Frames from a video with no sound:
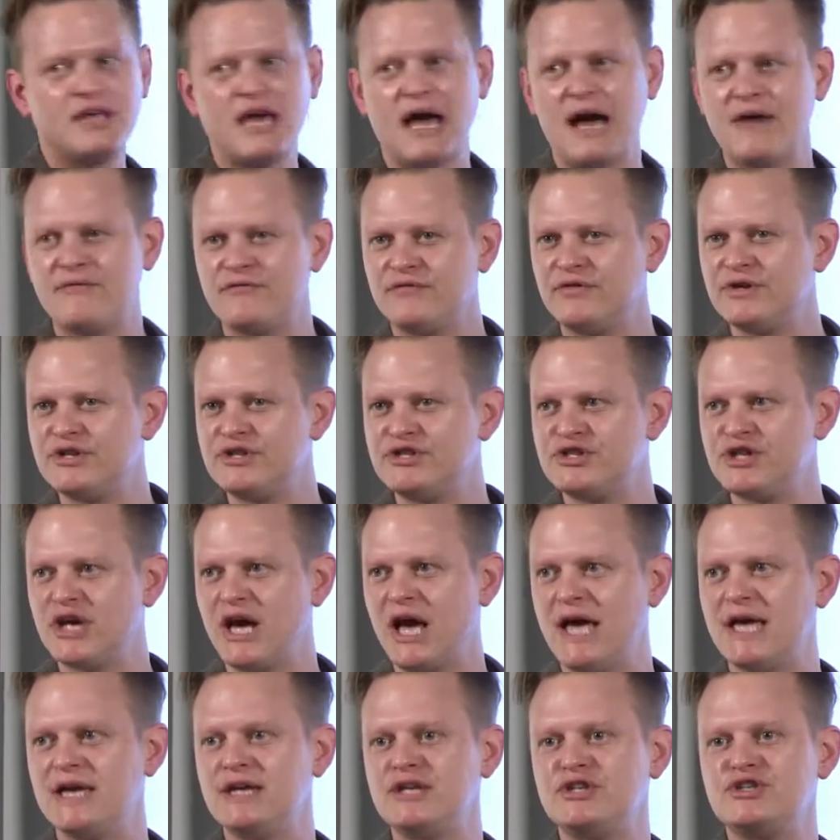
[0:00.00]
the average
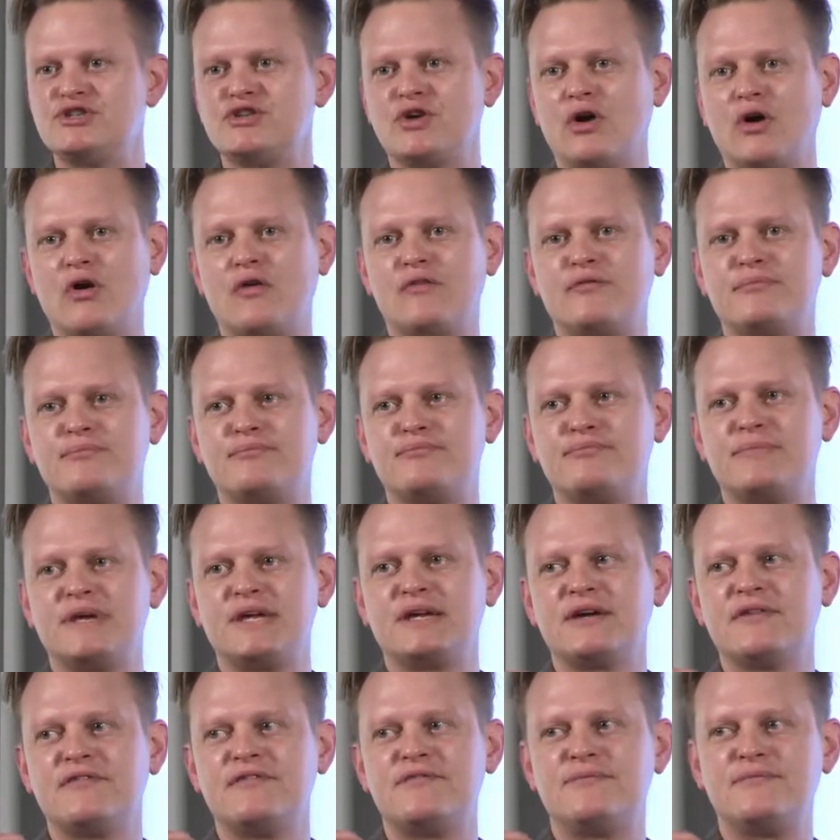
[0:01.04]
age of
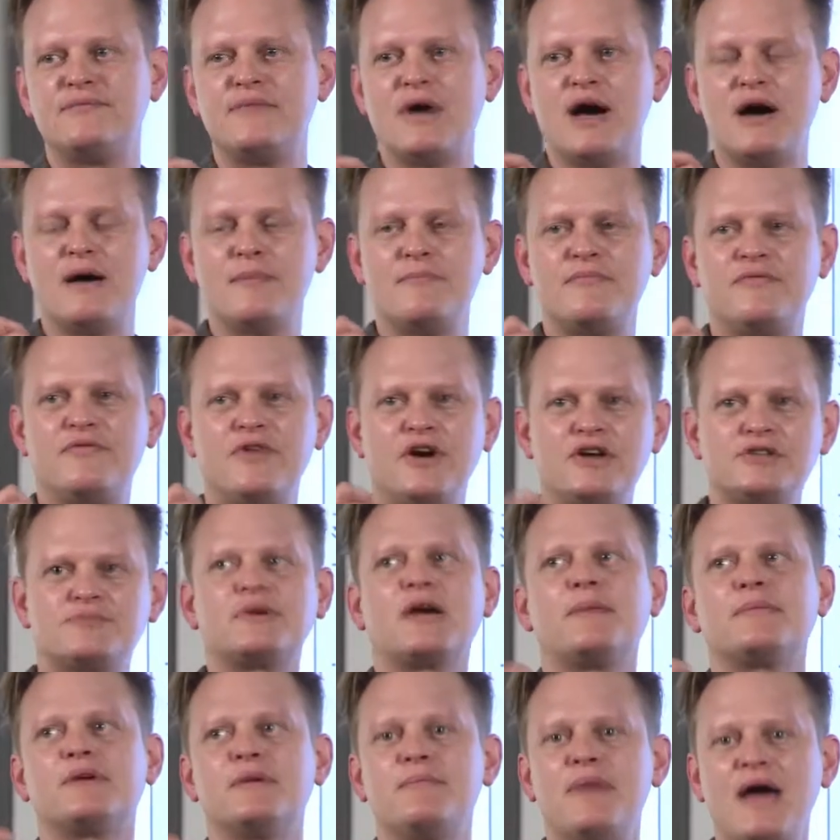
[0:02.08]
being first
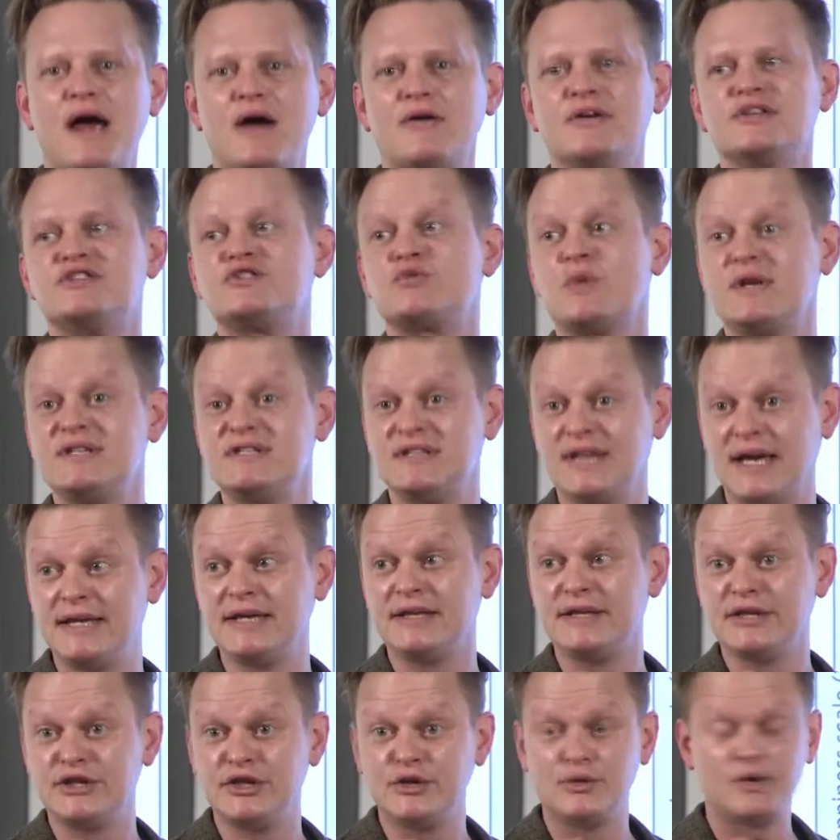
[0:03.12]
becoming a parent is
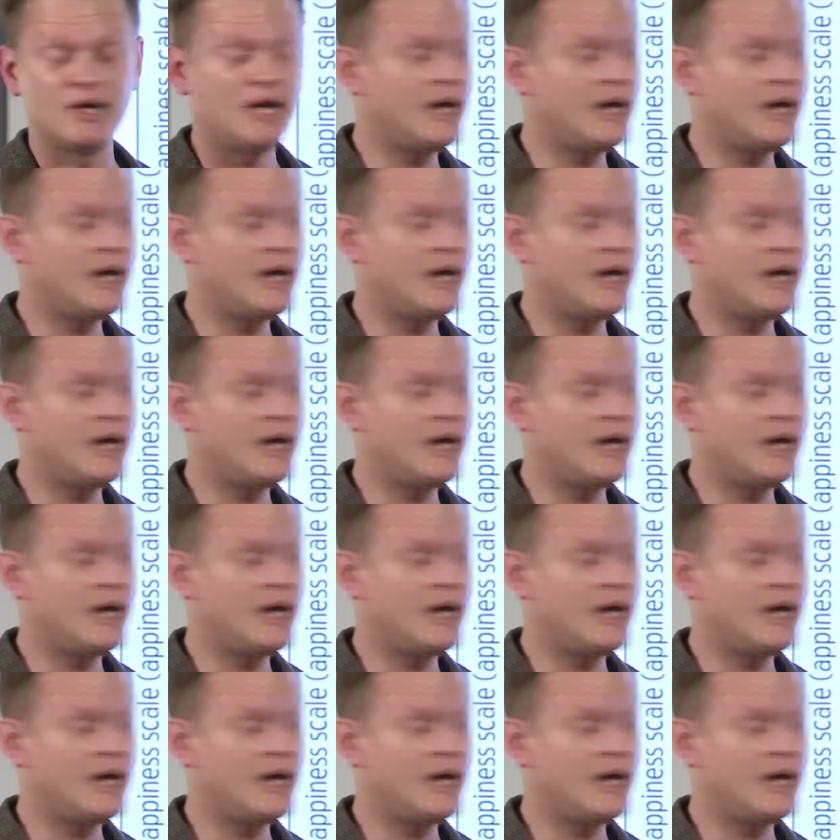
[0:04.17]
28 in the